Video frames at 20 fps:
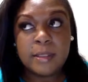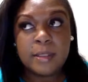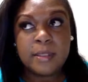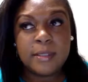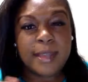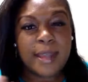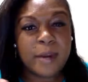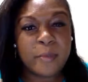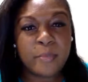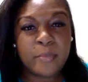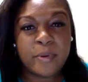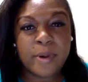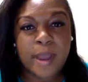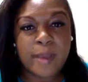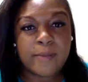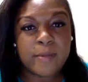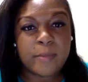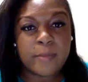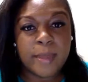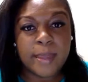not a
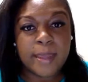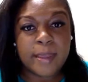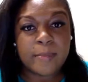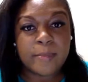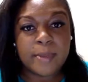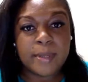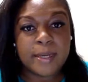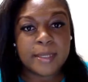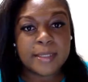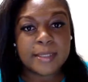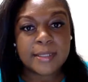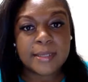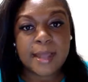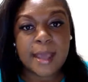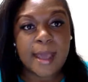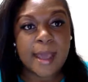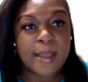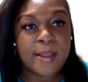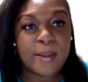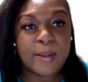private bank, but it's
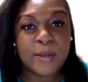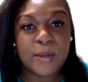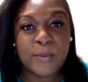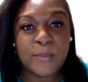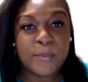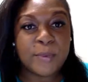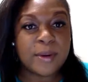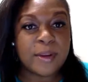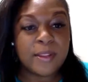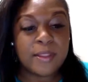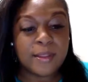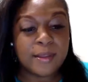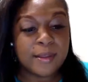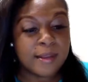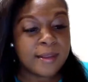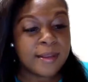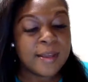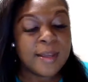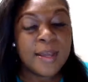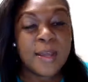not one of
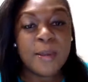the